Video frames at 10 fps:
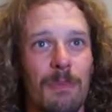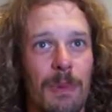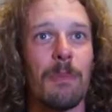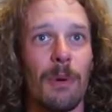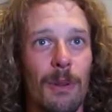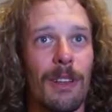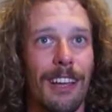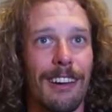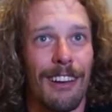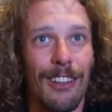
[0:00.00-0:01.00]
people
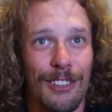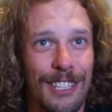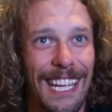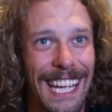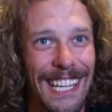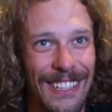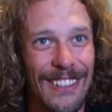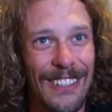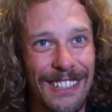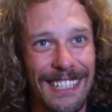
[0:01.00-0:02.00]
are a lot, you
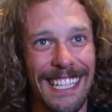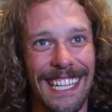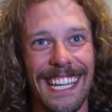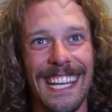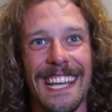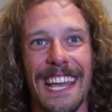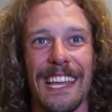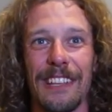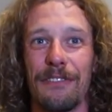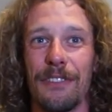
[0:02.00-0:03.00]
know.
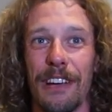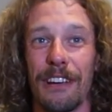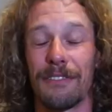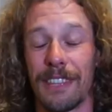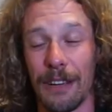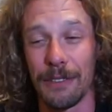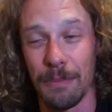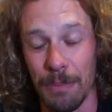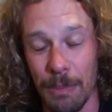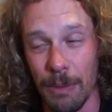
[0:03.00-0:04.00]
And if you have
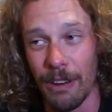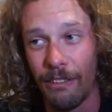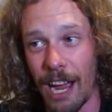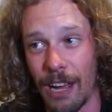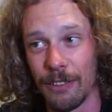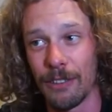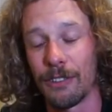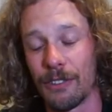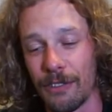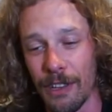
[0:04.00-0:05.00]
1,000 people around,
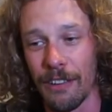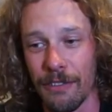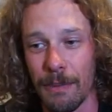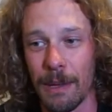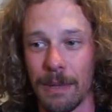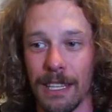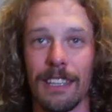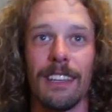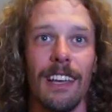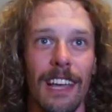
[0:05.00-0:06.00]
or if you have
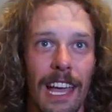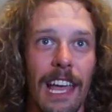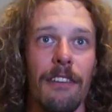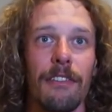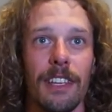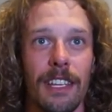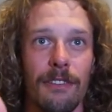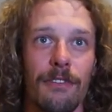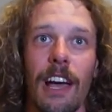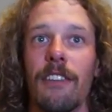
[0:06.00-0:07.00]
maybe every
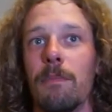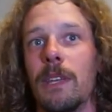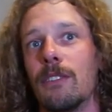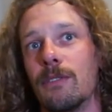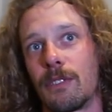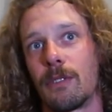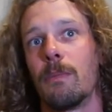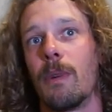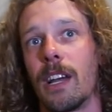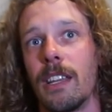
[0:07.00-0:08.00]
5 minutes
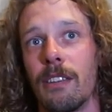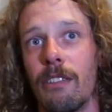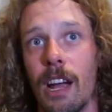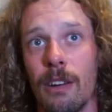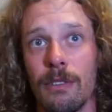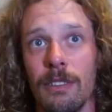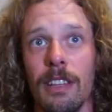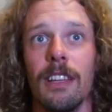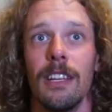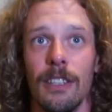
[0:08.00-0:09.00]
somebody around
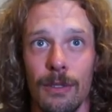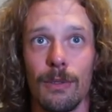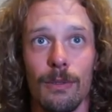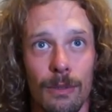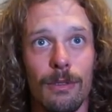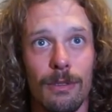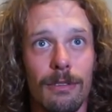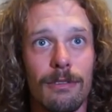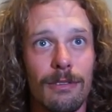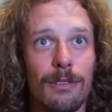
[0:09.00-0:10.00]

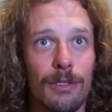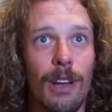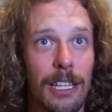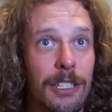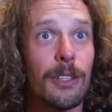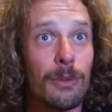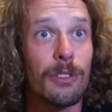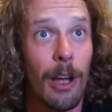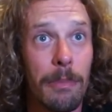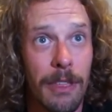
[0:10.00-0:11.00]
to ask you
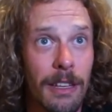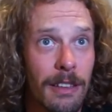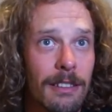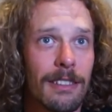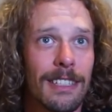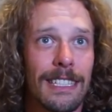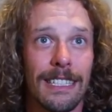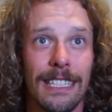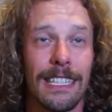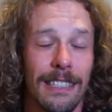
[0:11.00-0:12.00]
something,
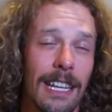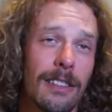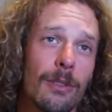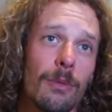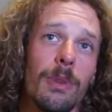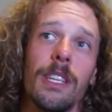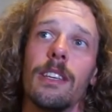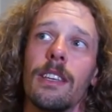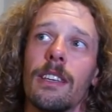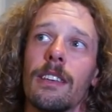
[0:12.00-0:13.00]
at the end could
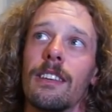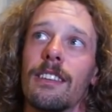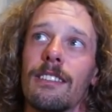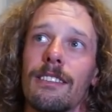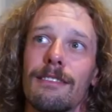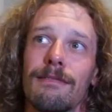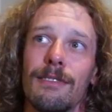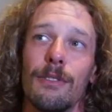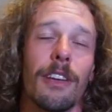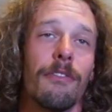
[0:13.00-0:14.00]
be,
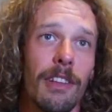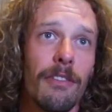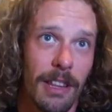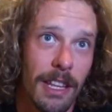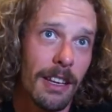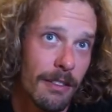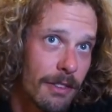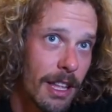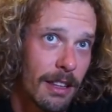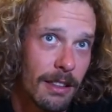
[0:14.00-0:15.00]
you can feel fatigue
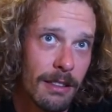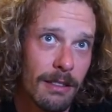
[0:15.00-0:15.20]
for that,